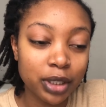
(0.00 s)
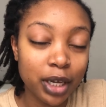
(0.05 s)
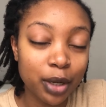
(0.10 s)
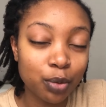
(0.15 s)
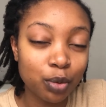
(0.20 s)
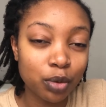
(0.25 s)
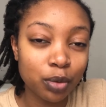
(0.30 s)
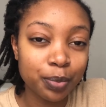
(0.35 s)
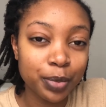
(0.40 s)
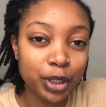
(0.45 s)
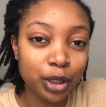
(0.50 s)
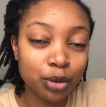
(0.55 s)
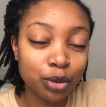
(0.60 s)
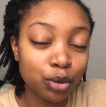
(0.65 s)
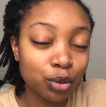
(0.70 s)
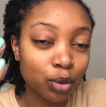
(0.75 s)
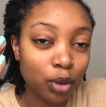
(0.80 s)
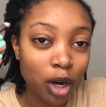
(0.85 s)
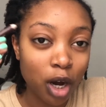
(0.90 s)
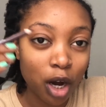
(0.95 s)
that will be
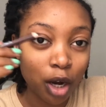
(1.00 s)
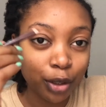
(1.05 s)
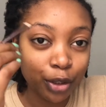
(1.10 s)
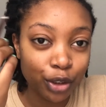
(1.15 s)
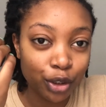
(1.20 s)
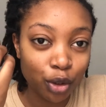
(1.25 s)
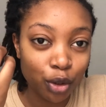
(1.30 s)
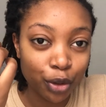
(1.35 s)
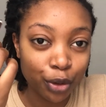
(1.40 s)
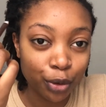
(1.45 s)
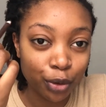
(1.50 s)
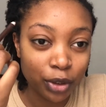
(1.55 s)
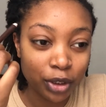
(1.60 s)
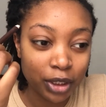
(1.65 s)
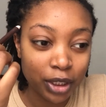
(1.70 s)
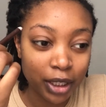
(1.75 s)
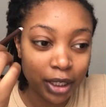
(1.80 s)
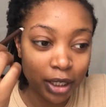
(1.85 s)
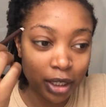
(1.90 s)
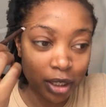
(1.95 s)
too harsh on your
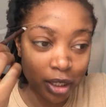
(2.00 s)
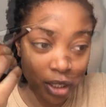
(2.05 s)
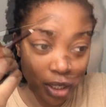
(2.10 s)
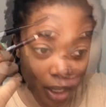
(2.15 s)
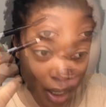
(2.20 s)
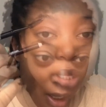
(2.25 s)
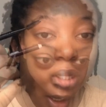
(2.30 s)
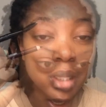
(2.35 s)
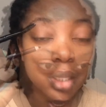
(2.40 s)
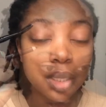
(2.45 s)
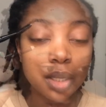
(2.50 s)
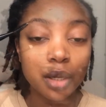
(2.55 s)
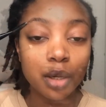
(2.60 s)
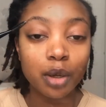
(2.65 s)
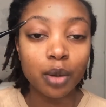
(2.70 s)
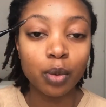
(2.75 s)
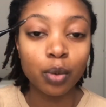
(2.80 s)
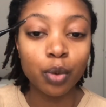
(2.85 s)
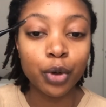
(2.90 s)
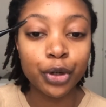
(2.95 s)
skin.
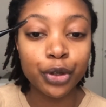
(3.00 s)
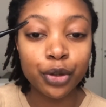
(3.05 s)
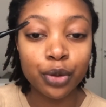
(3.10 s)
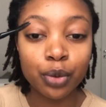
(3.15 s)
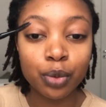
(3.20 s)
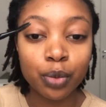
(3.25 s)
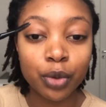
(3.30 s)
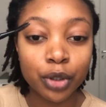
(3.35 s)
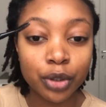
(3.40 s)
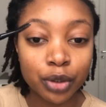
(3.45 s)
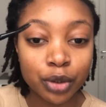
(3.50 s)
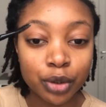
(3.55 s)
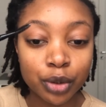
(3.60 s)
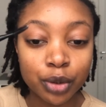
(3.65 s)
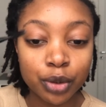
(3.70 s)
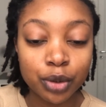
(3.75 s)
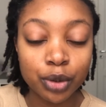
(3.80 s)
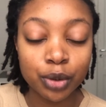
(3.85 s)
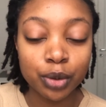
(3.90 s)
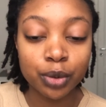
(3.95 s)
What you want to
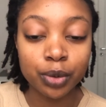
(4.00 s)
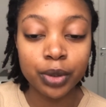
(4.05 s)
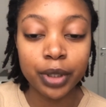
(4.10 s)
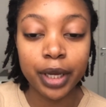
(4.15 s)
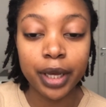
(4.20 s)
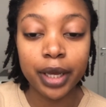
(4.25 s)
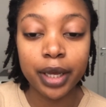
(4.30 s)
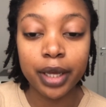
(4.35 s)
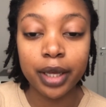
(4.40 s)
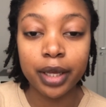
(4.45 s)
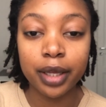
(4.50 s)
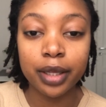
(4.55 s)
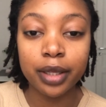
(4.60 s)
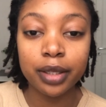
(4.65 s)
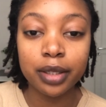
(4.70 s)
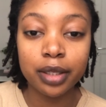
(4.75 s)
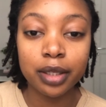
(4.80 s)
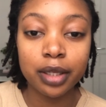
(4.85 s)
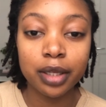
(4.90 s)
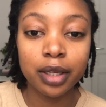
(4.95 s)
do
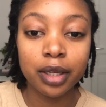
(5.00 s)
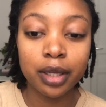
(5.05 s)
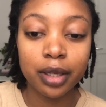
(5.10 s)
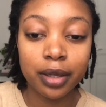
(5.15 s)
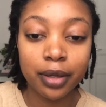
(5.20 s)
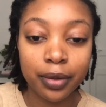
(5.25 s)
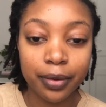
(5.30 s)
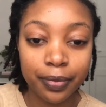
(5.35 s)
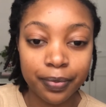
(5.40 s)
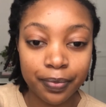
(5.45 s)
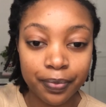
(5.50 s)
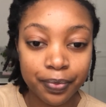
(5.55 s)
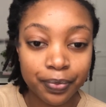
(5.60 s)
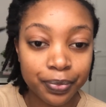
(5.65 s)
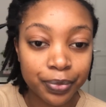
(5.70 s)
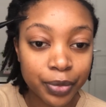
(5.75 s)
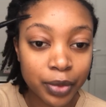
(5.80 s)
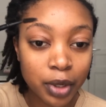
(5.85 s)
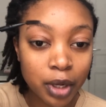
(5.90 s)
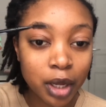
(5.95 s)
is
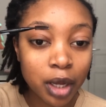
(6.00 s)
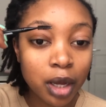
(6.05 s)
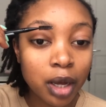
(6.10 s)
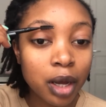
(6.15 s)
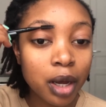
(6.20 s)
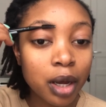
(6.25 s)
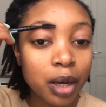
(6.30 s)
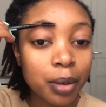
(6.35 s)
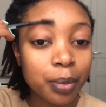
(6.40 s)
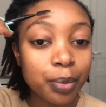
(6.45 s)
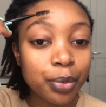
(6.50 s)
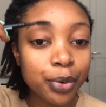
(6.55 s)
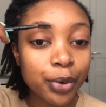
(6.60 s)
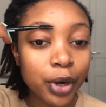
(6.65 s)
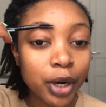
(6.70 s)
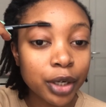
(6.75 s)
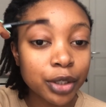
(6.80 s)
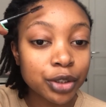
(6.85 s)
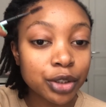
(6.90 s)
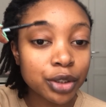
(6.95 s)

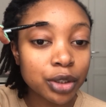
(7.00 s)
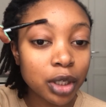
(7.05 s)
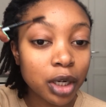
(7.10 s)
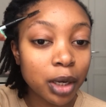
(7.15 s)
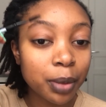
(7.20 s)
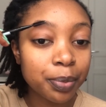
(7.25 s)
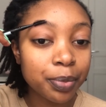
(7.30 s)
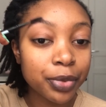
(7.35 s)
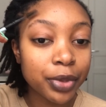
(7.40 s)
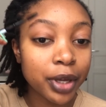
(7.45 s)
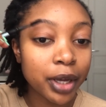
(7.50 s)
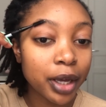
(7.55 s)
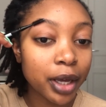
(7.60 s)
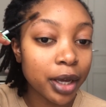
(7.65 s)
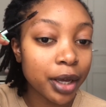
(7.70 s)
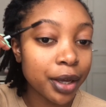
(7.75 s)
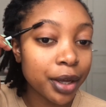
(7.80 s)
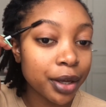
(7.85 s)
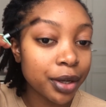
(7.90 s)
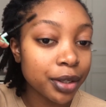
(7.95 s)
brush up the
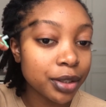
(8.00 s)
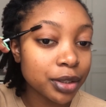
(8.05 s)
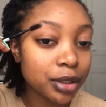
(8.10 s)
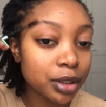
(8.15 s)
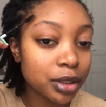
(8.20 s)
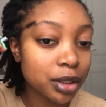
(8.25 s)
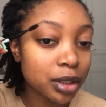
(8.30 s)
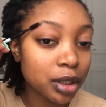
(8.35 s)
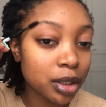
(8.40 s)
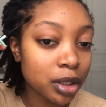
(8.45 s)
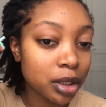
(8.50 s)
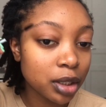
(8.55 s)
hairs.